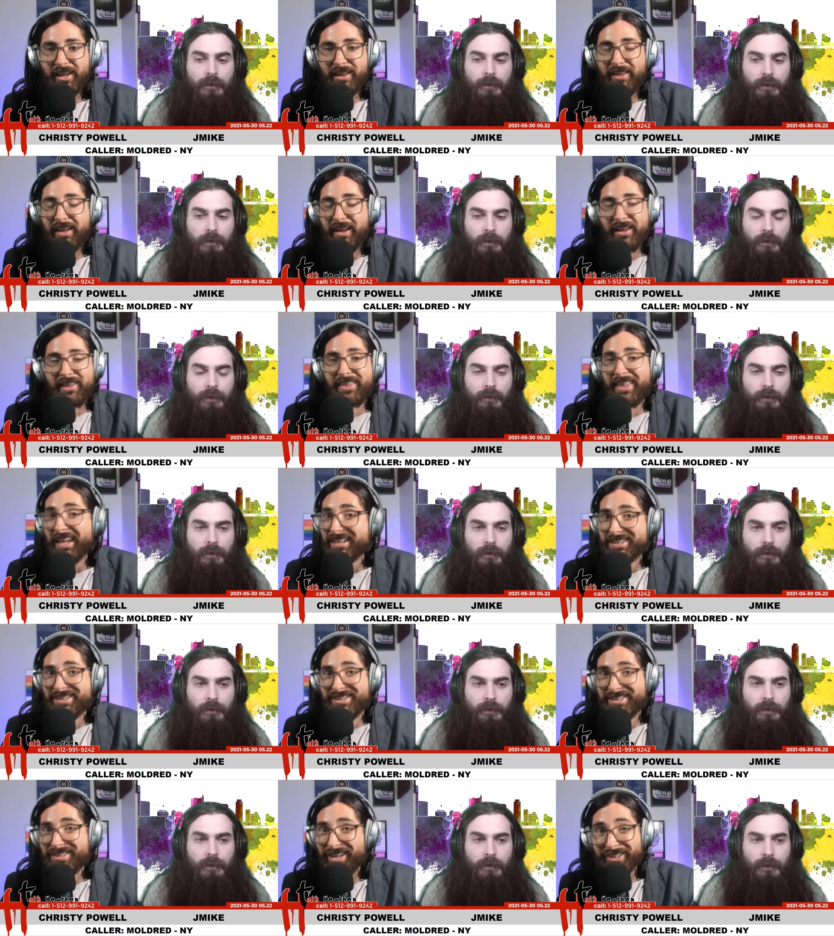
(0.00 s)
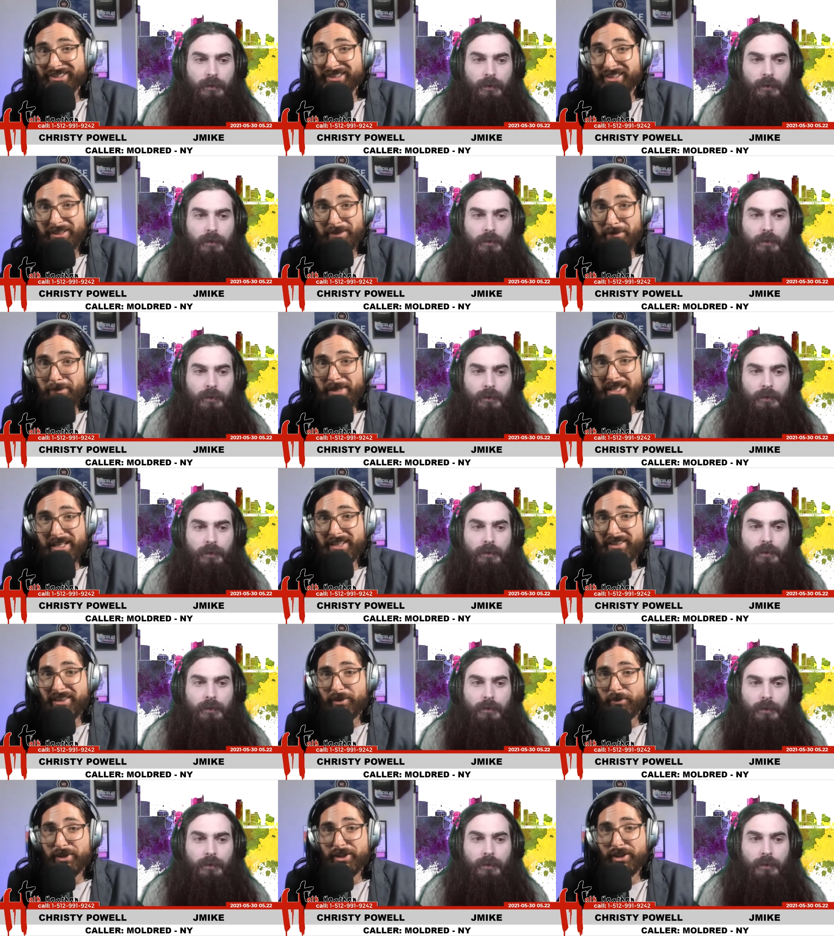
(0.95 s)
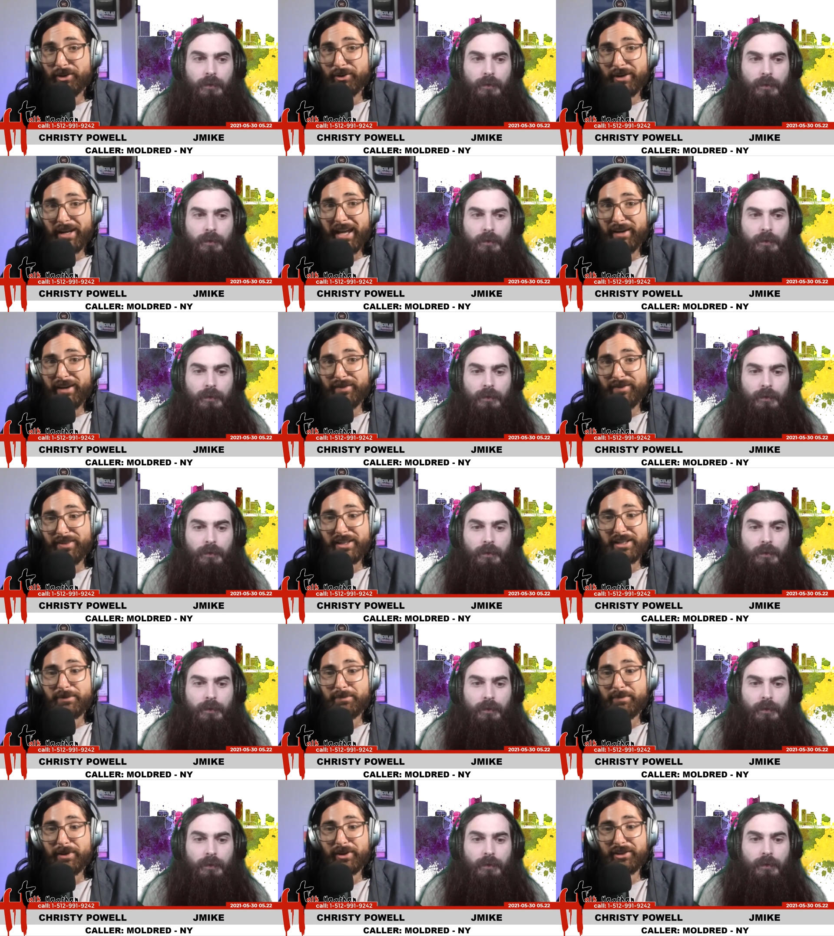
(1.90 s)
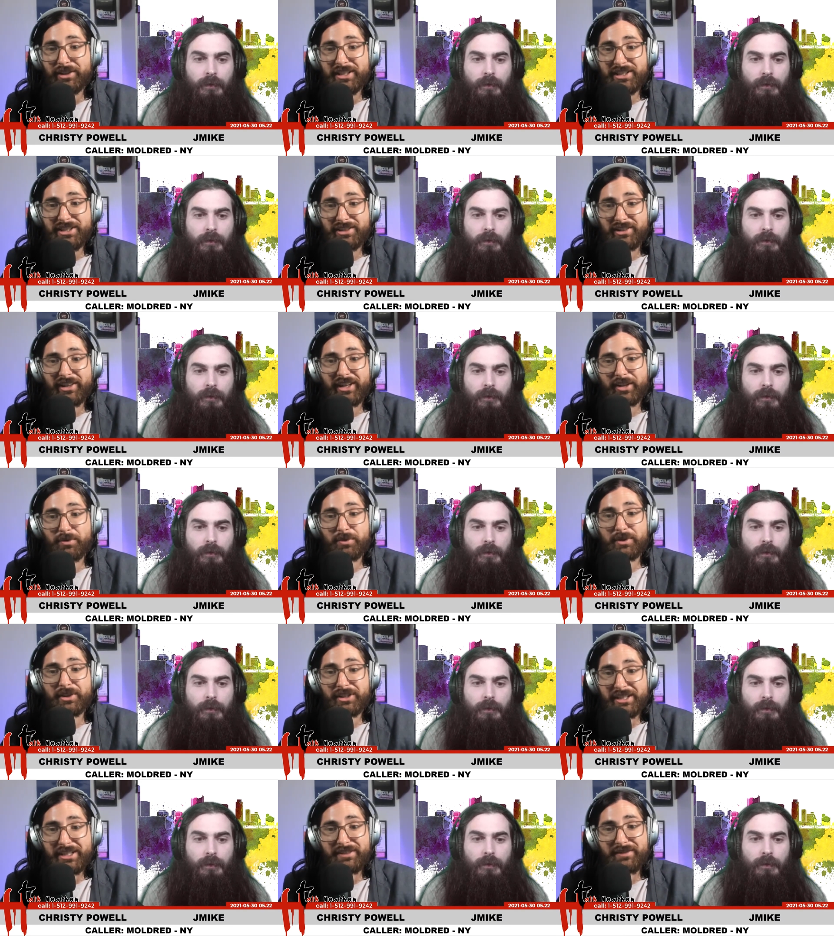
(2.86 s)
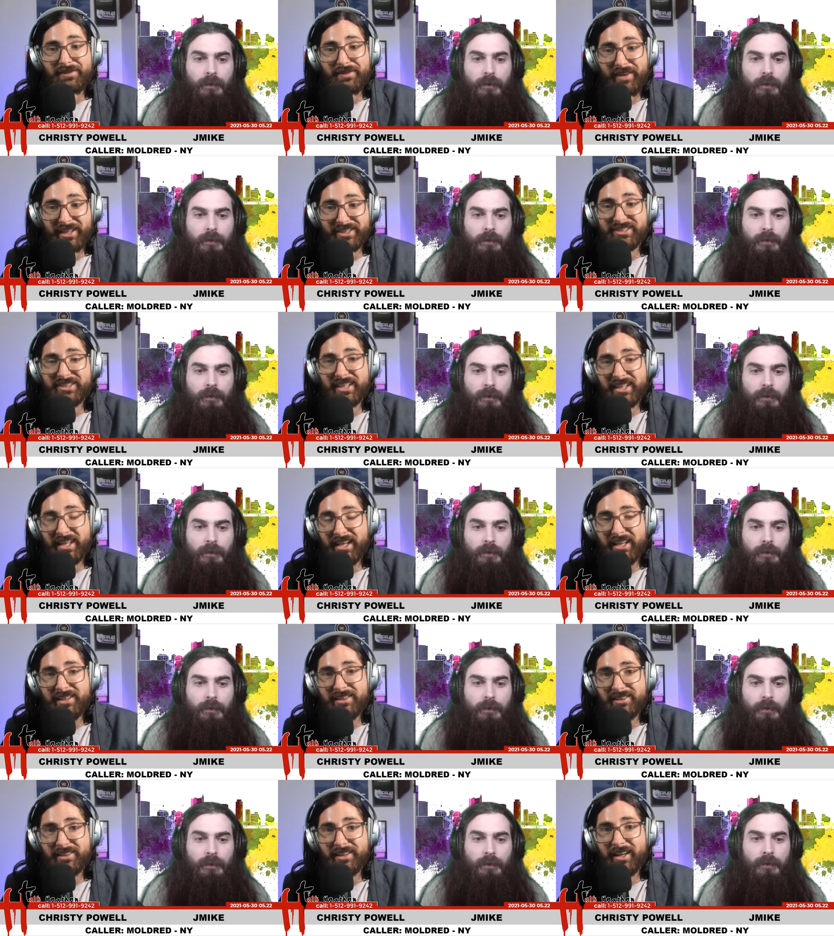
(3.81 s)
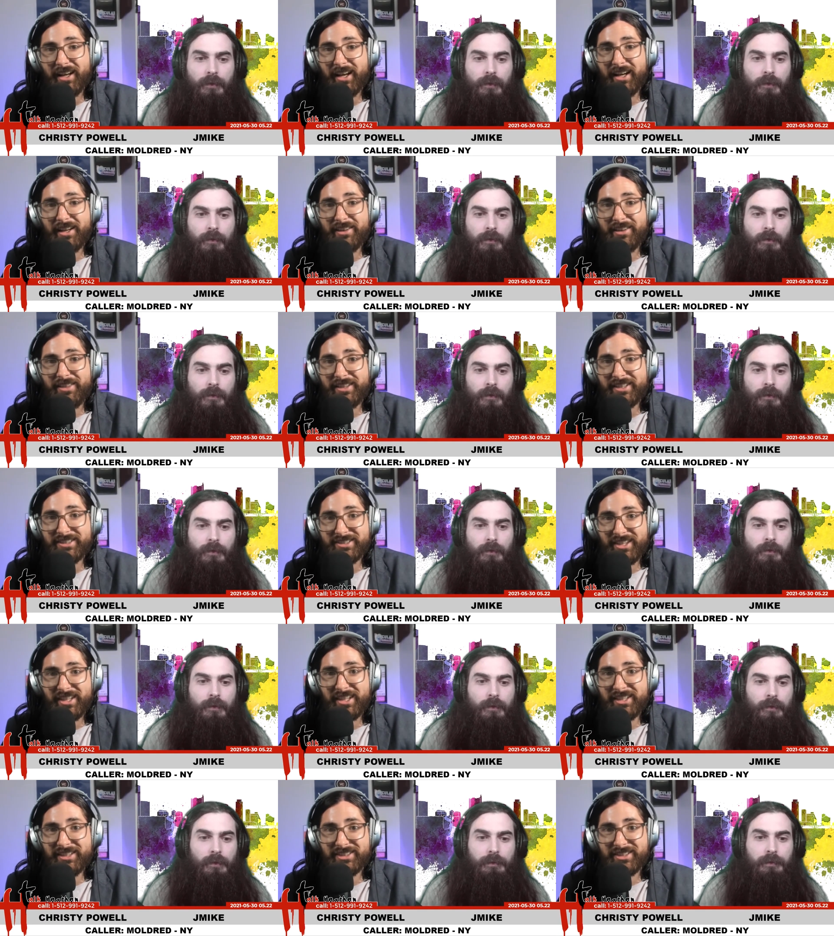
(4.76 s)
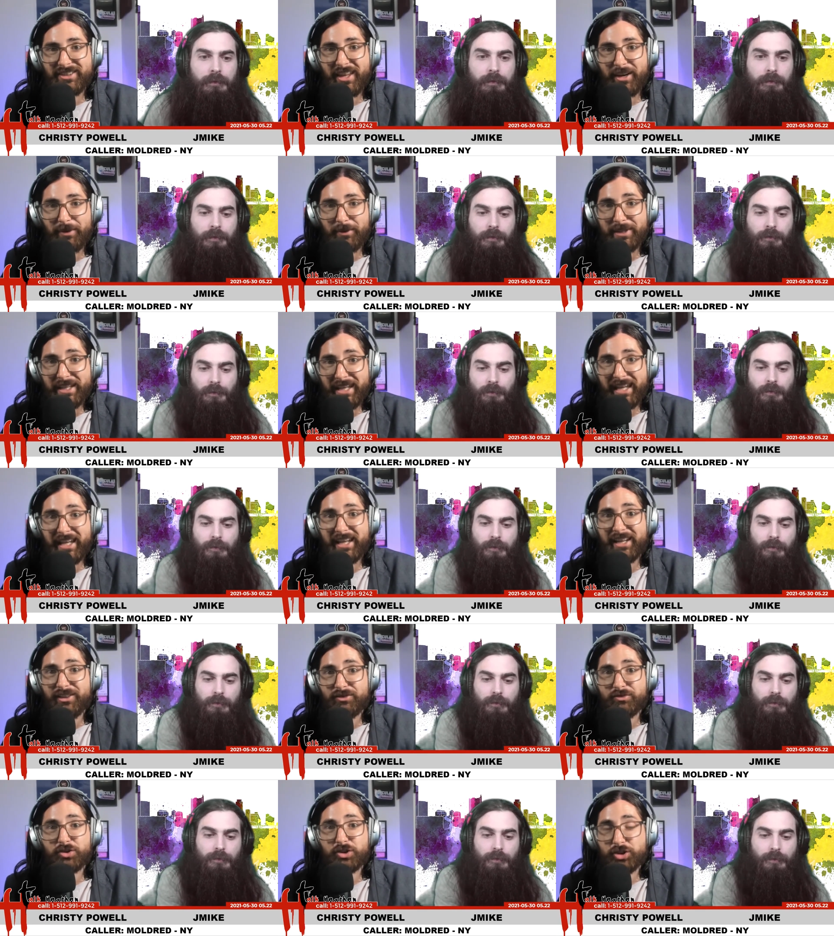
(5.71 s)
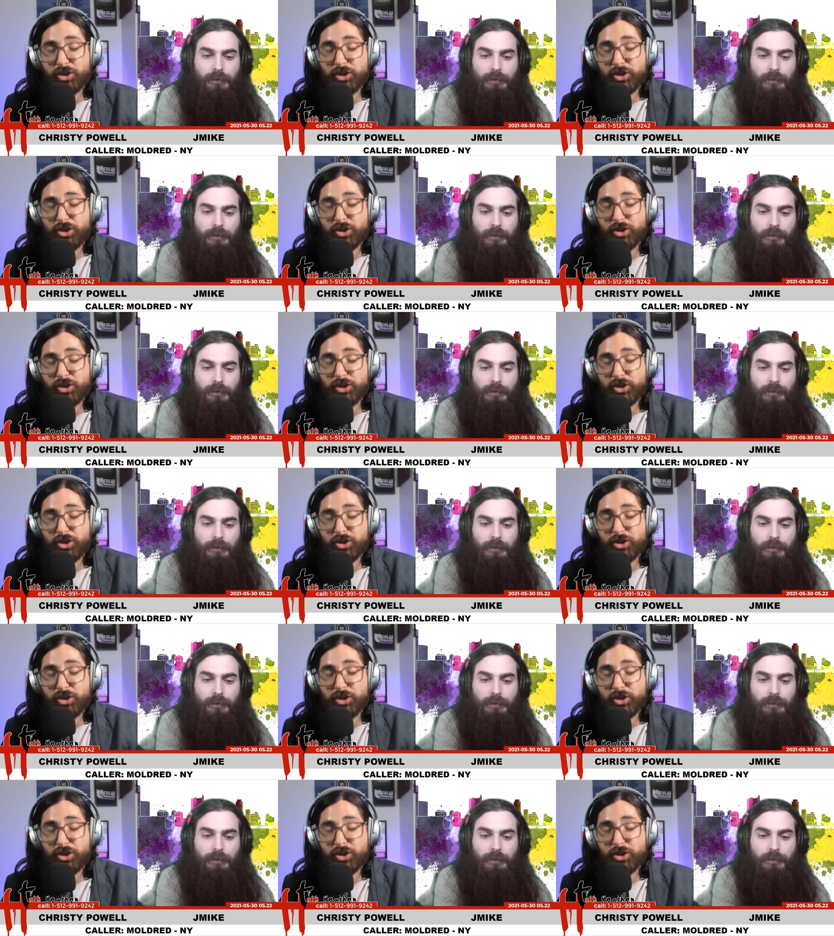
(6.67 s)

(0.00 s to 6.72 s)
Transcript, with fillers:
Speaker 1: That doesn't mean that we don't have the ability to like really investigate uh, these things and that we can't